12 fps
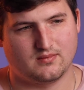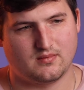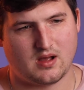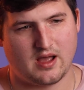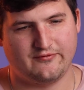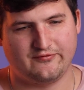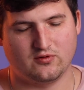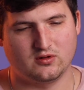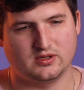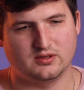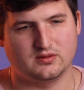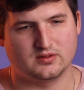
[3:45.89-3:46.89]
I
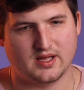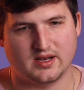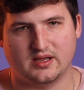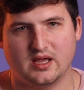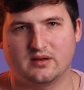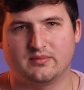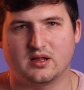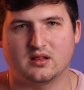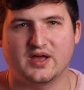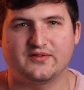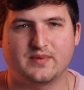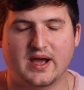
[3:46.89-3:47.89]
fully dedicated my
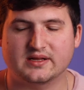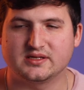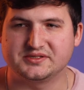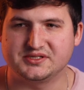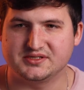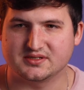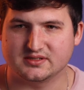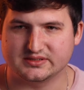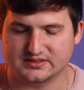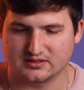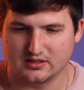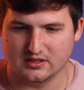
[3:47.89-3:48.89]
life back to Jesus.